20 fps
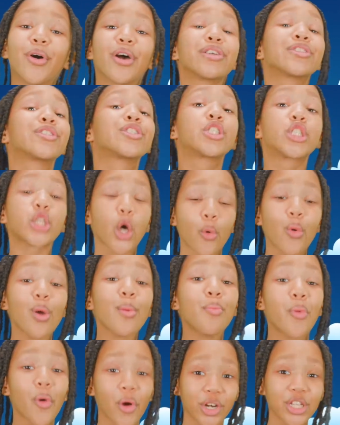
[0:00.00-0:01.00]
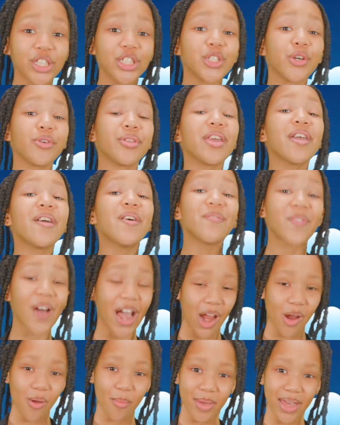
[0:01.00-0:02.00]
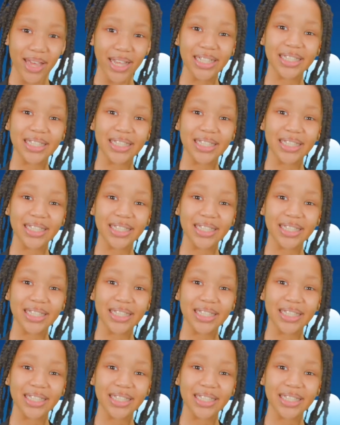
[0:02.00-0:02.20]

is so important to the environment,